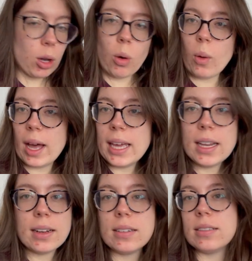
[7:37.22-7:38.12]
Quite
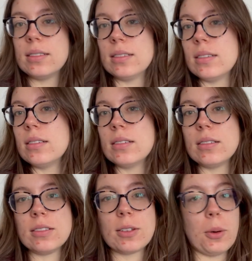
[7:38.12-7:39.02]

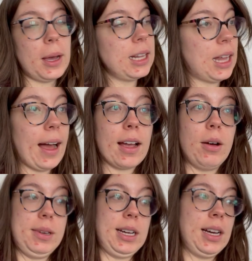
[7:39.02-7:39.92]
a lot
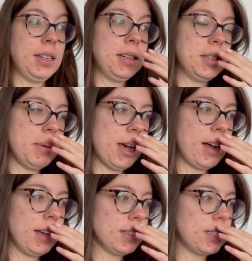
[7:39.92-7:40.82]
going on, to be
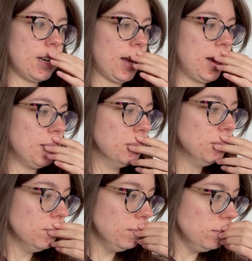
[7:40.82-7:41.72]
honest.
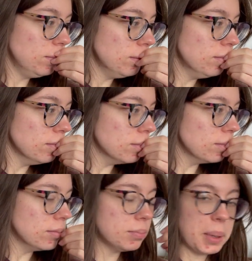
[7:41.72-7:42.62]

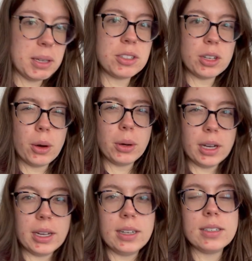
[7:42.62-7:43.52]
But so
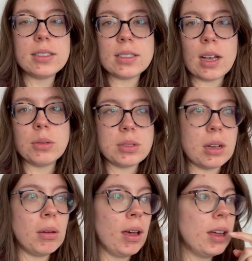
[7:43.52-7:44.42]
good,
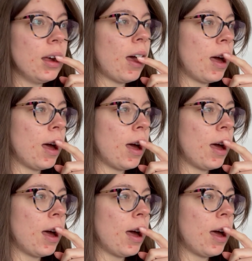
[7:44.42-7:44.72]
so good.